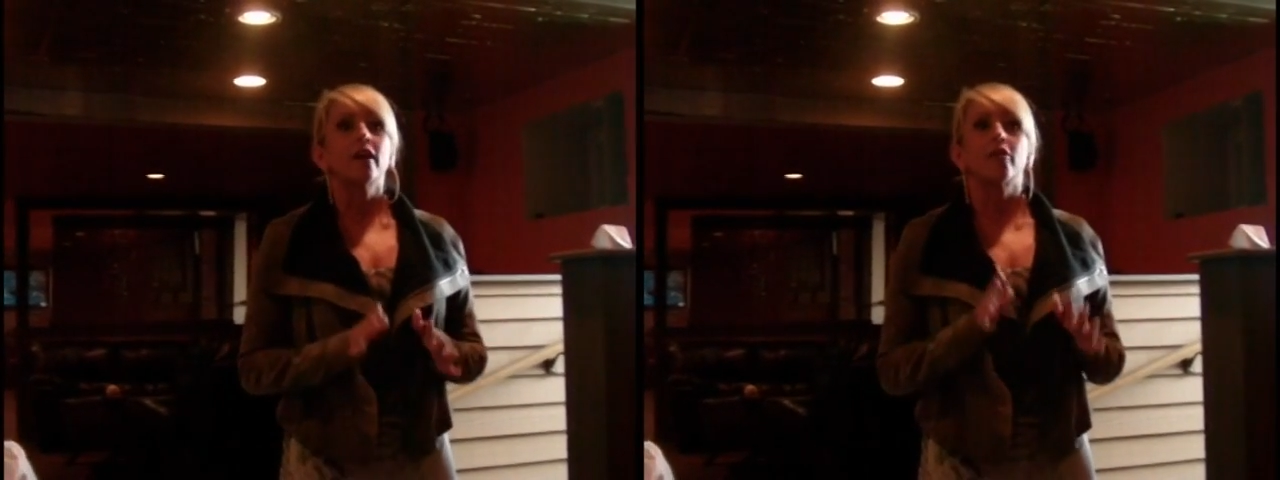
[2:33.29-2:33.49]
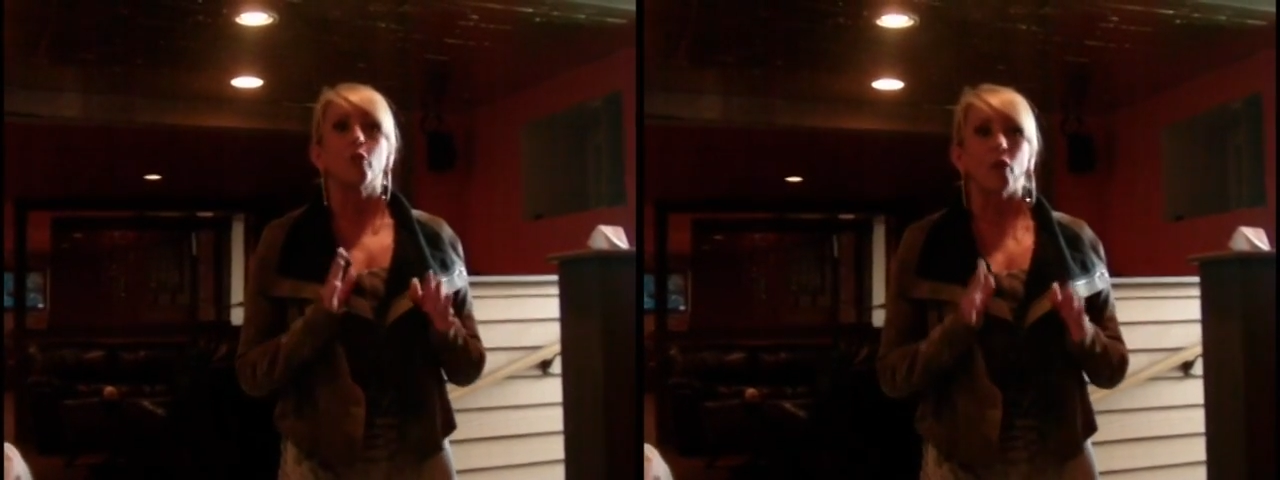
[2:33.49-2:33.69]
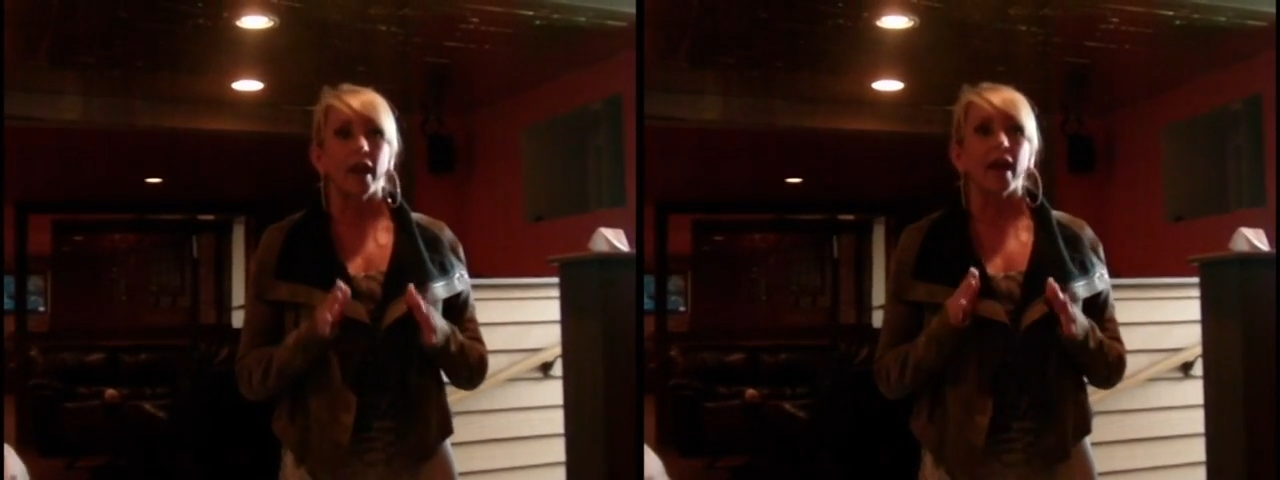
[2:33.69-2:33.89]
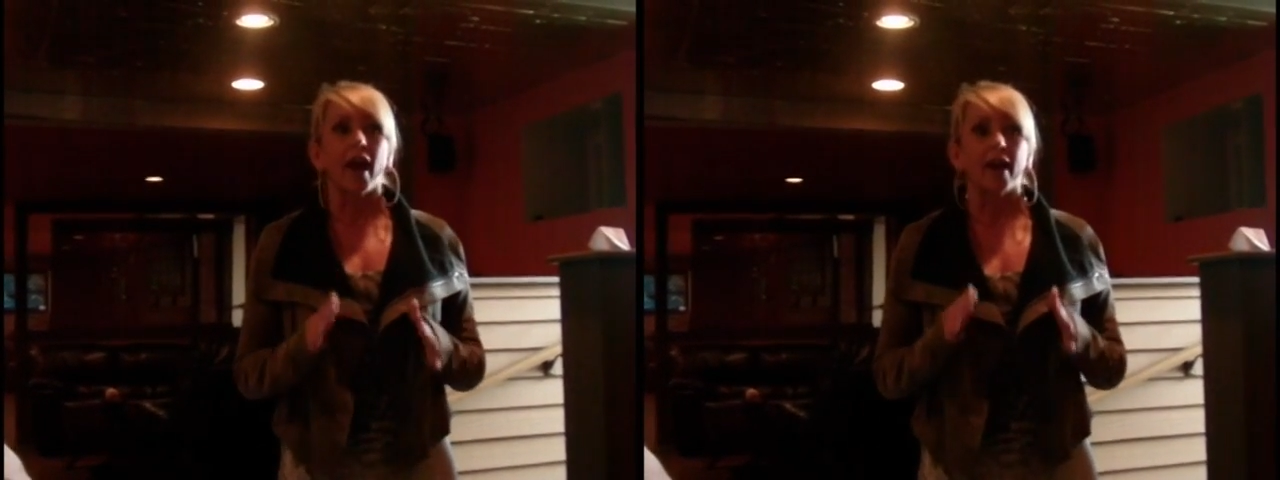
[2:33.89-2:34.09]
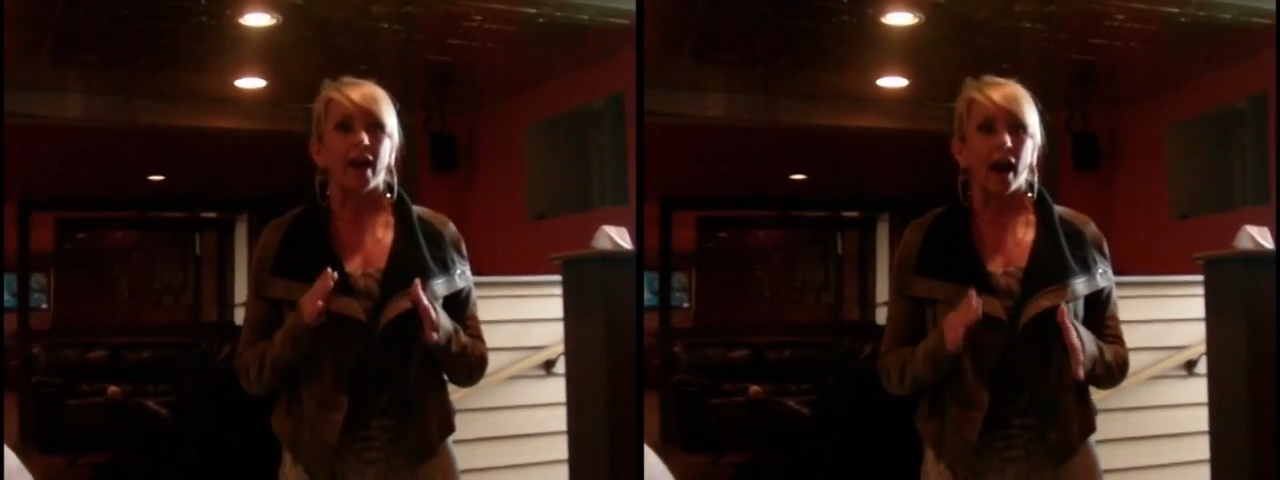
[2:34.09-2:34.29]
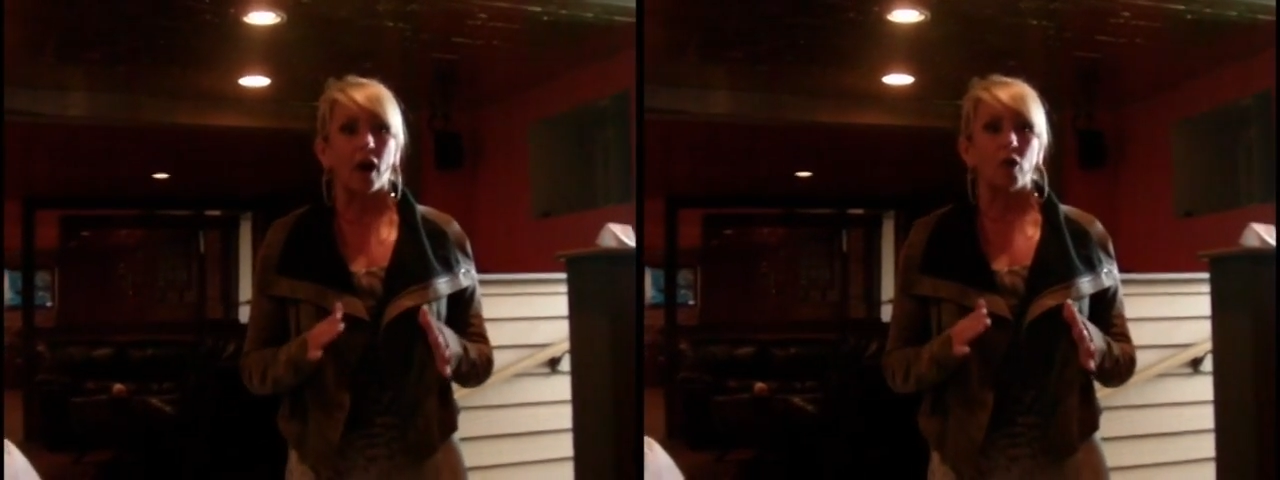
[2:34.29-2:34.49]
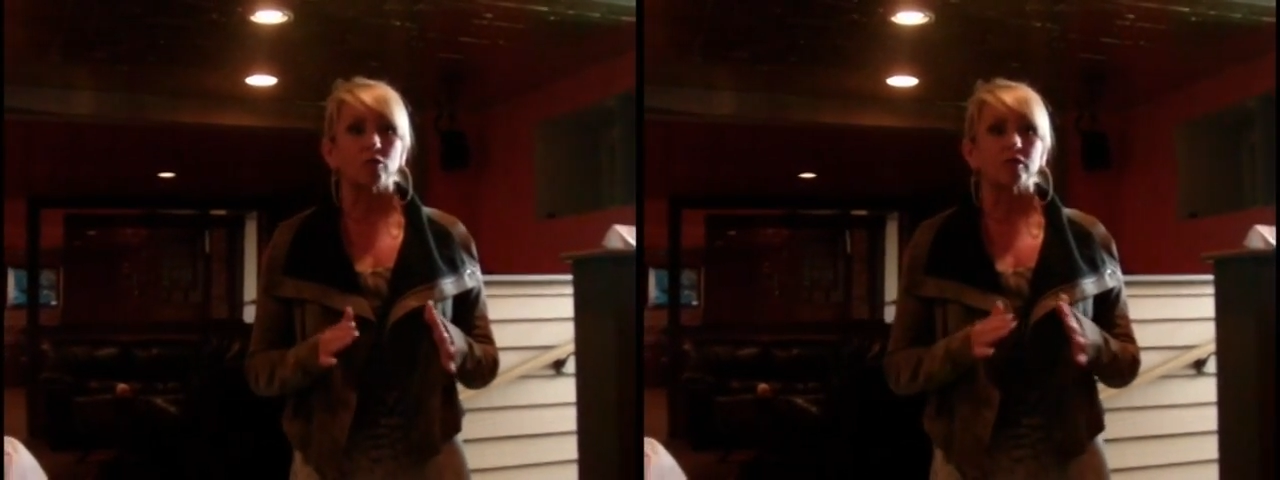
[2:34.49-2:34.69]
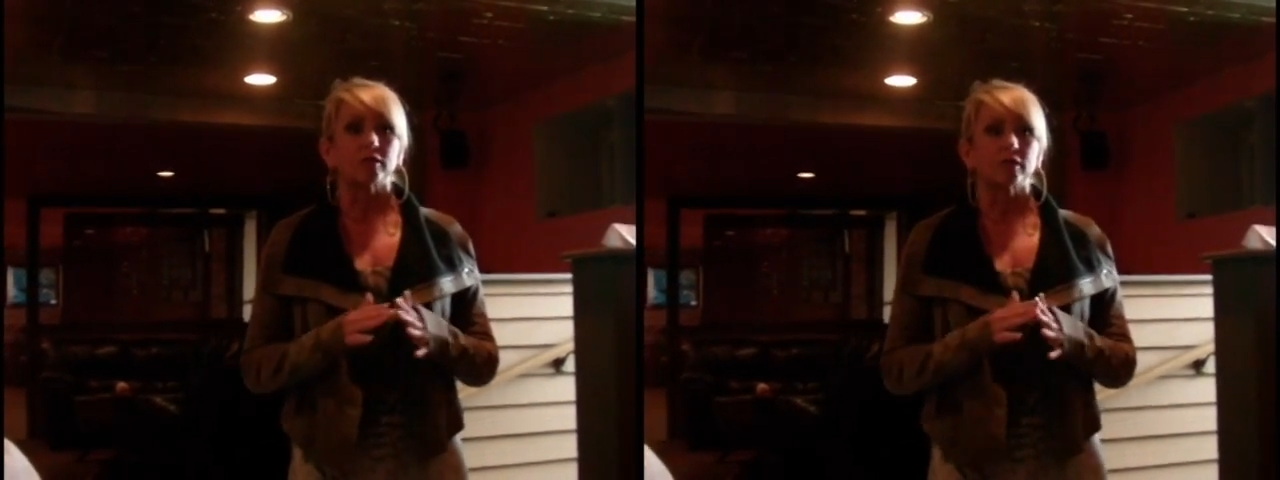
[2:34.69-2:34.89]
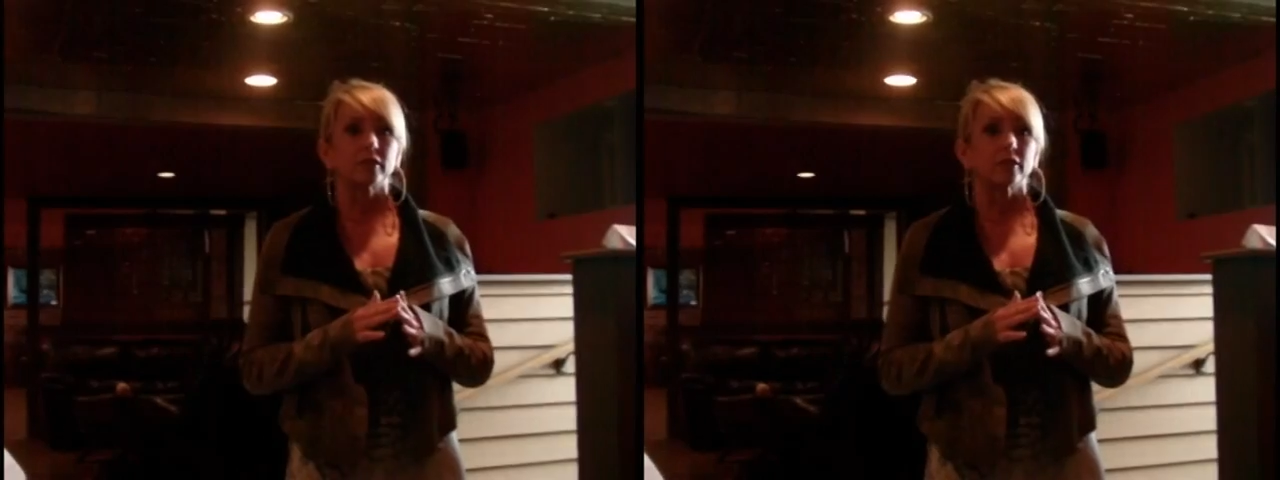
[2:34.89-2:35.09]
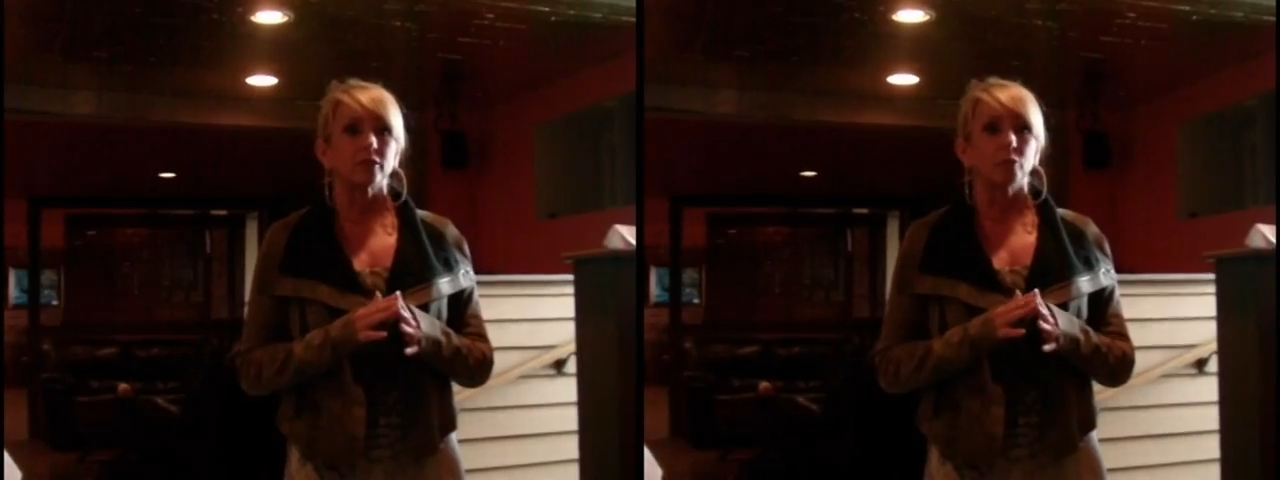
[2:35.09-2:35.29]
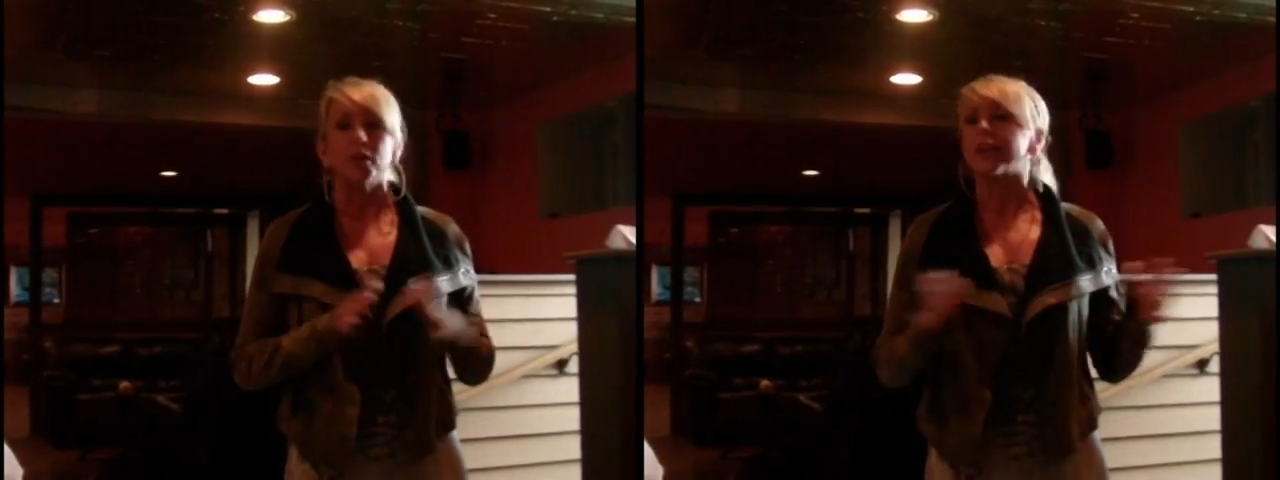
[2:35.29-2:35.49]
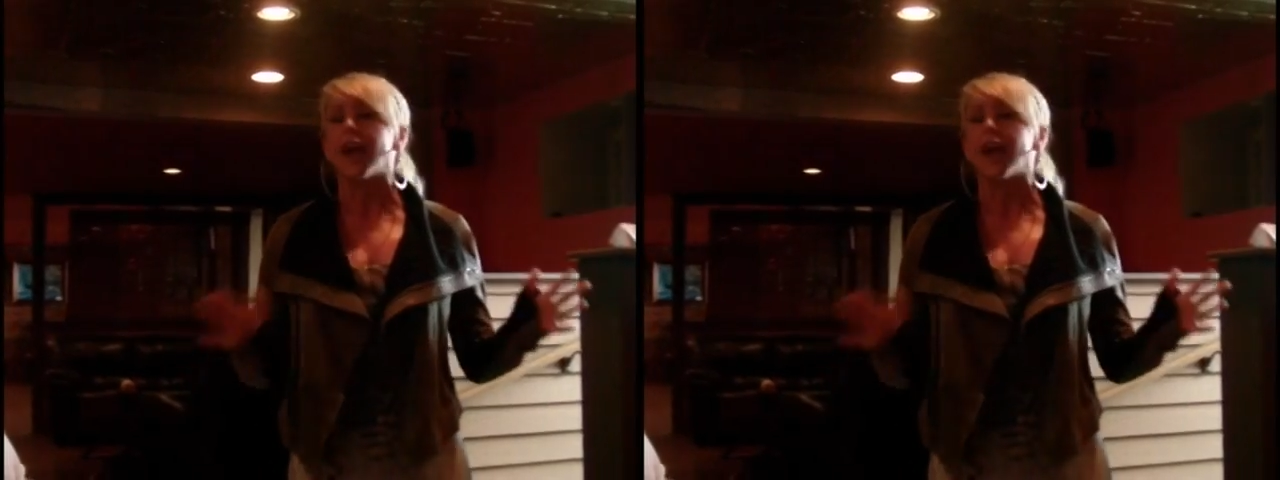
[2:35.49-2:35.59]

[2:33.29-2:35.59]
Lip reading: The way I outwit